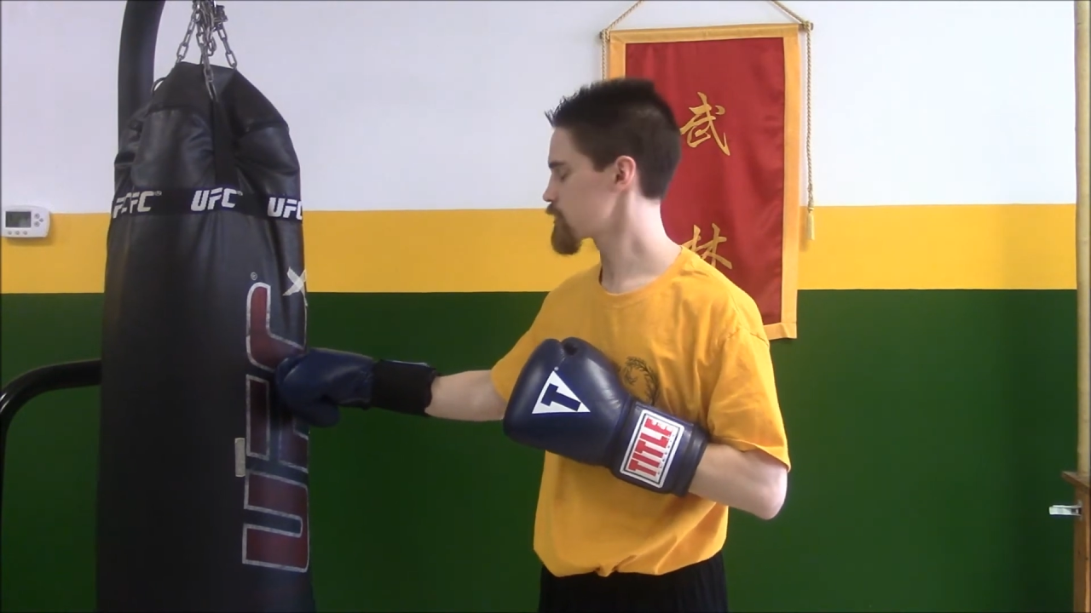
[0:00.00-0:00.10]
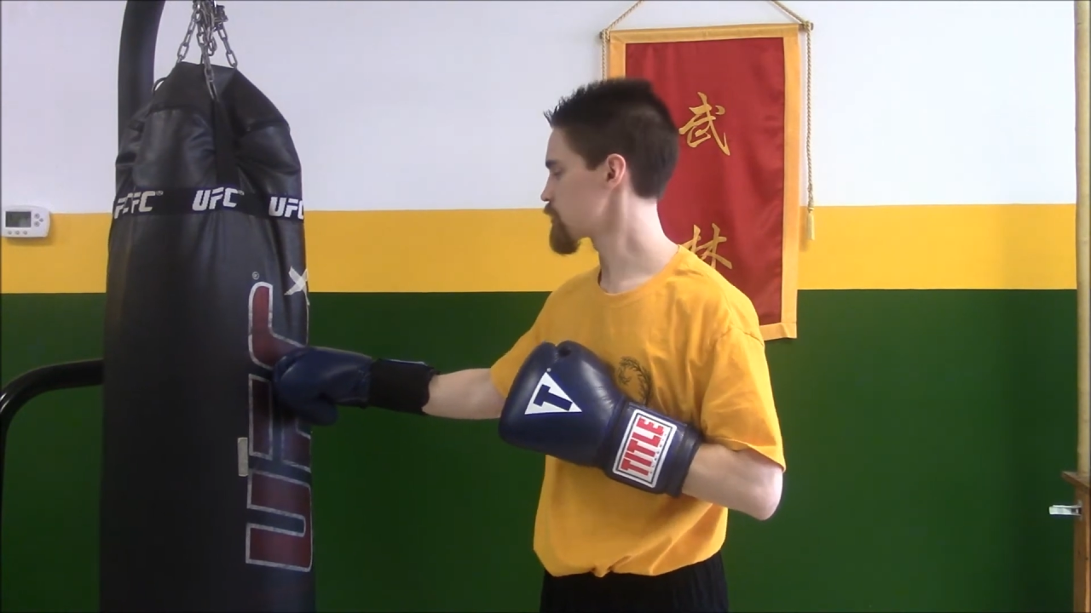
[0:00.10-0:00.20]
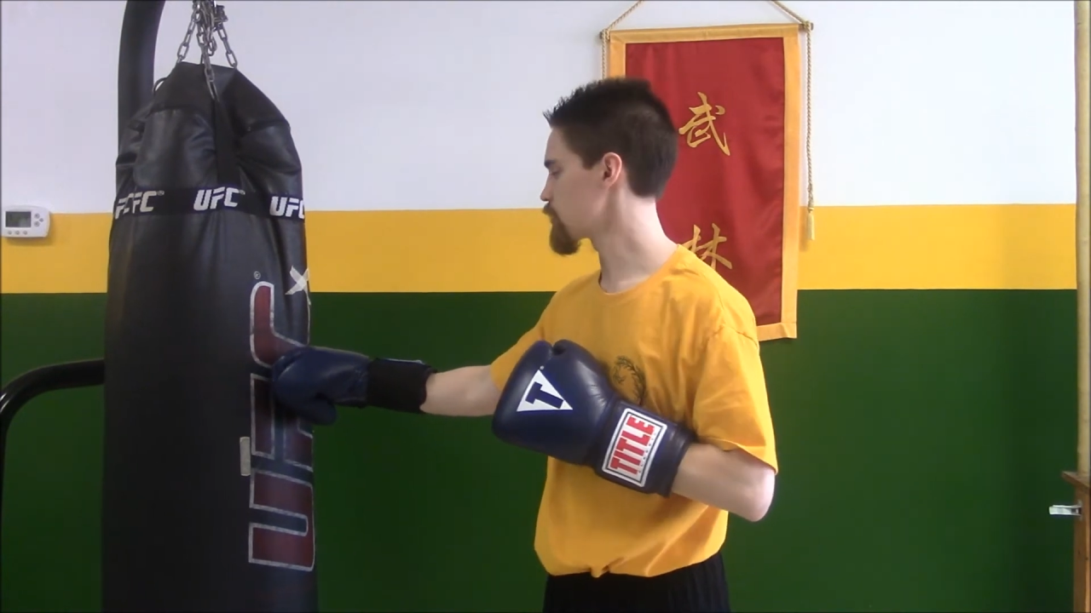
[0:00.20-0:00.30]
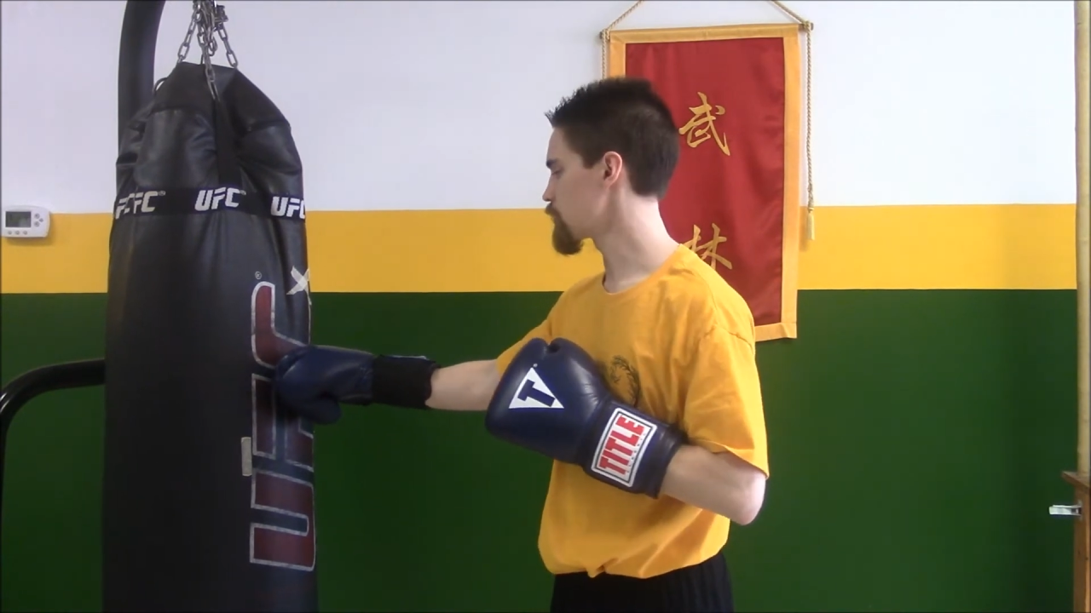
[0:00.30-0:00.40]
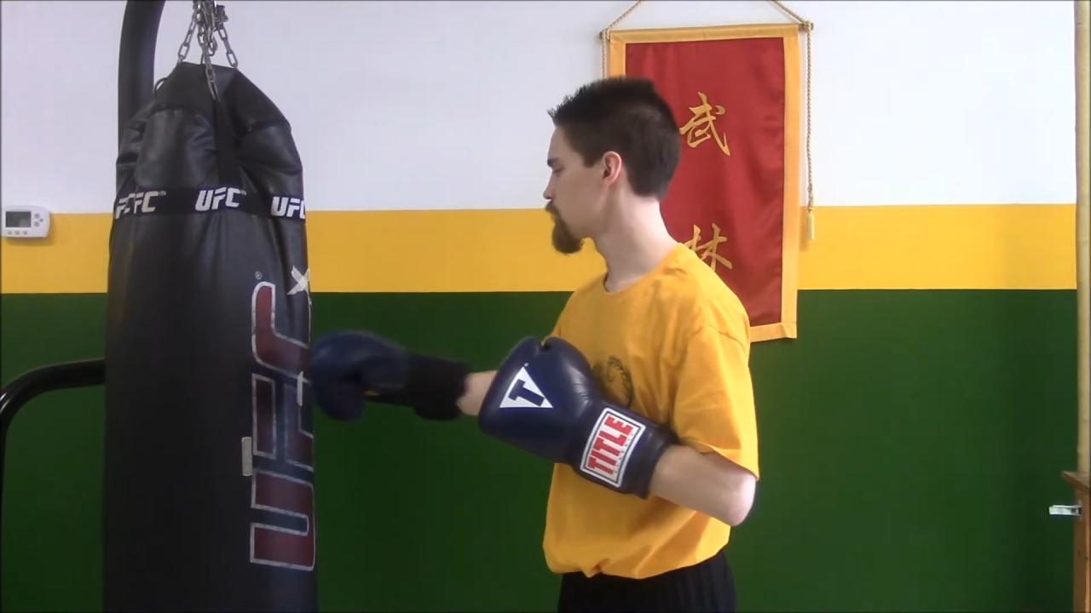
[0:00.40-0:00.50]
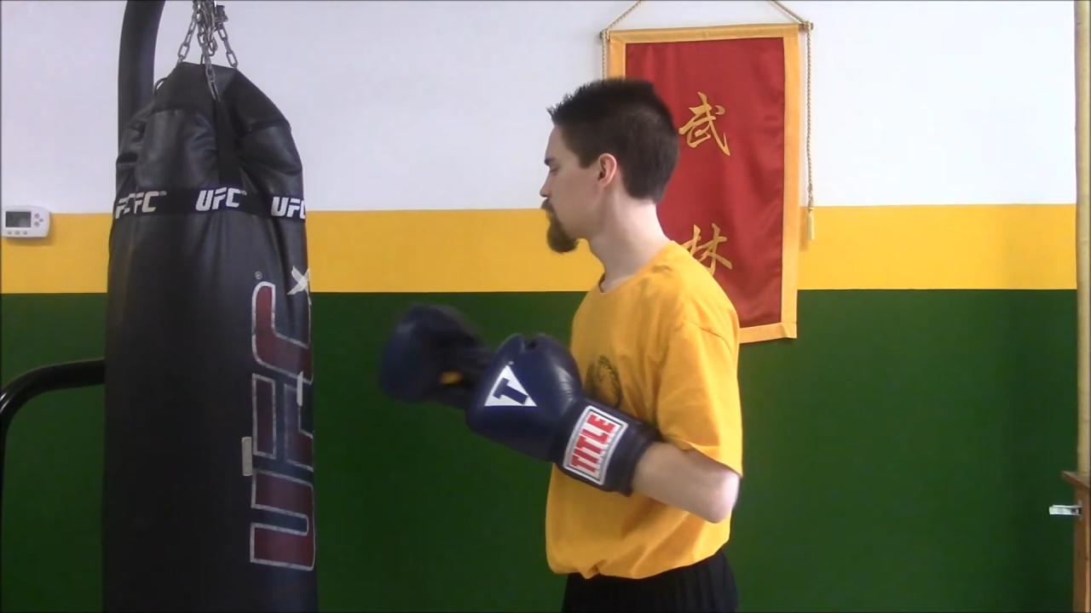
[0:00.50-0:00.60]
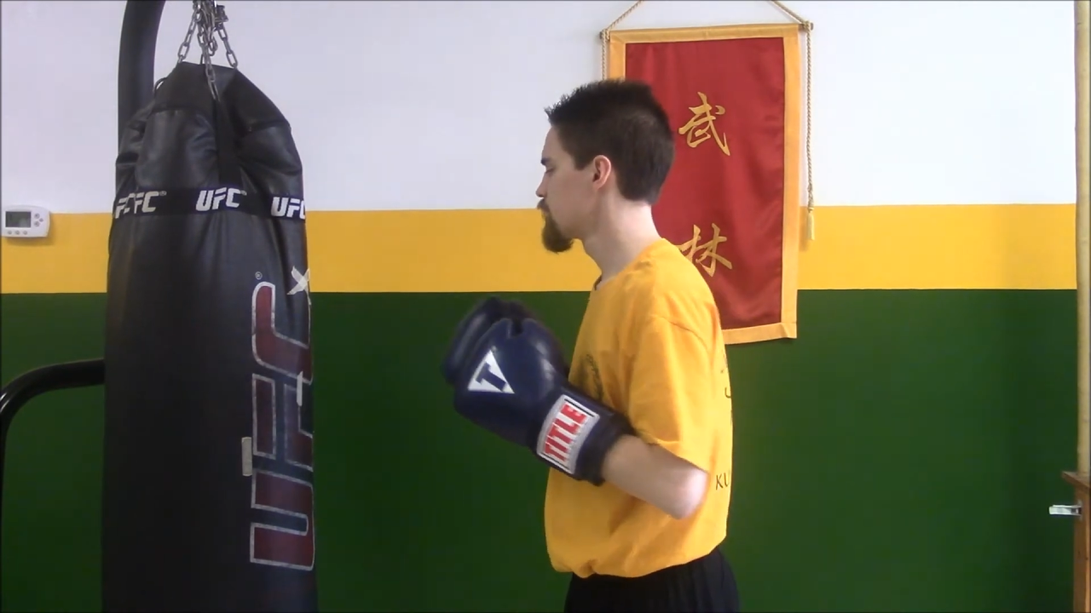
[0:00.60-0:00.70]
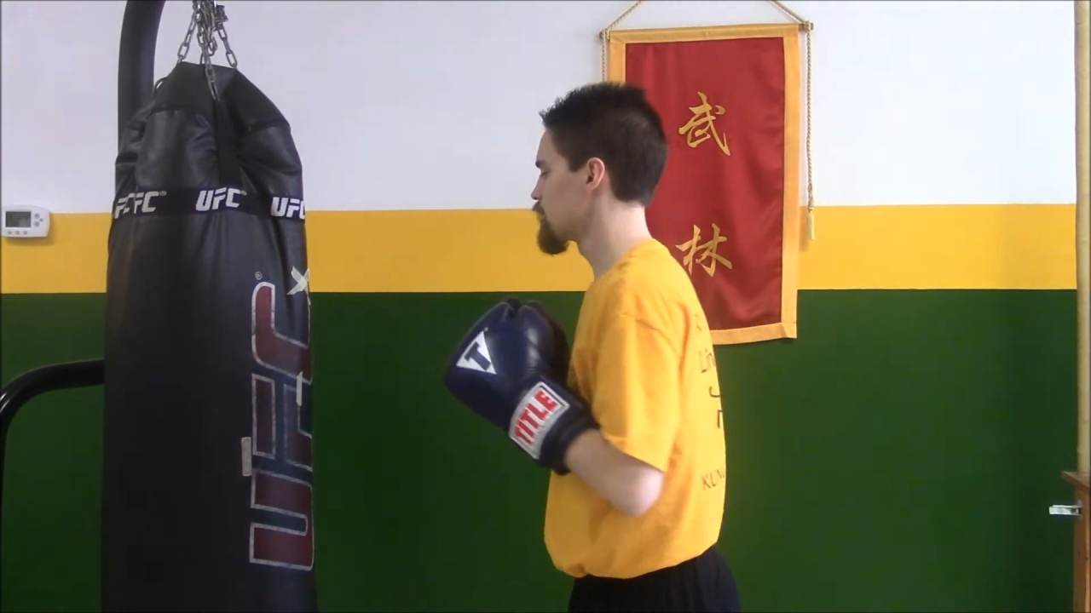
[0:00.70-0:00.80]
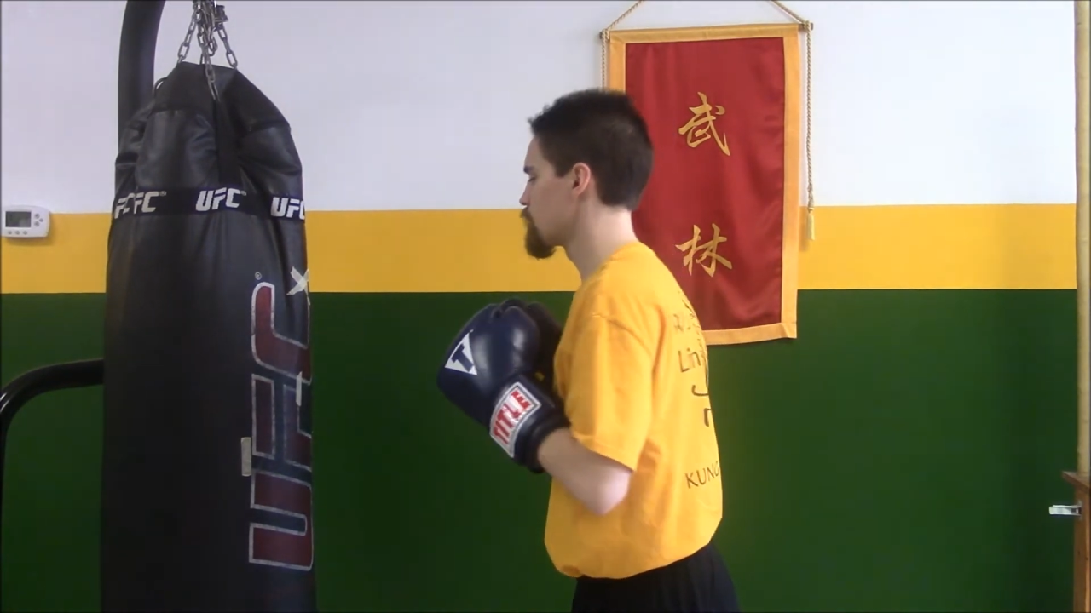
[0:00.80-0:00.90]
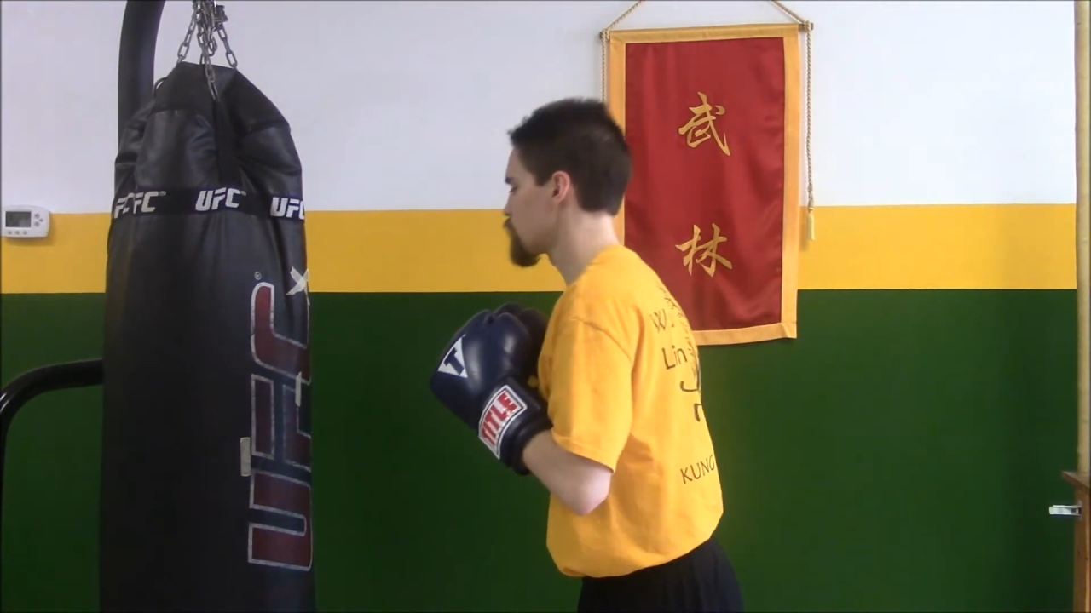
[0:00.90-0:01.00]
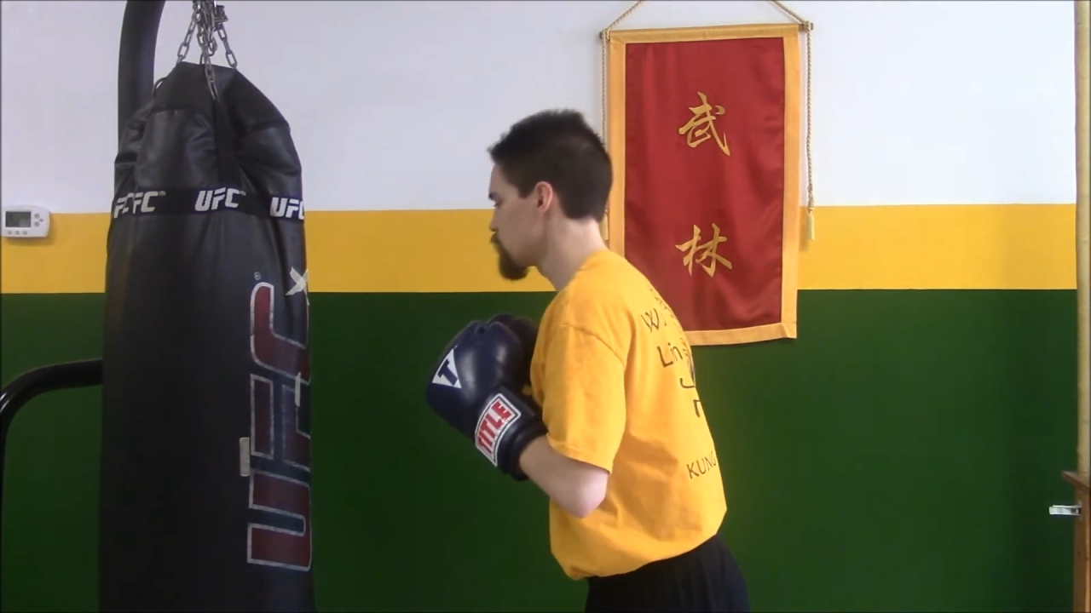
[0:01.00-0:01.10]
So, if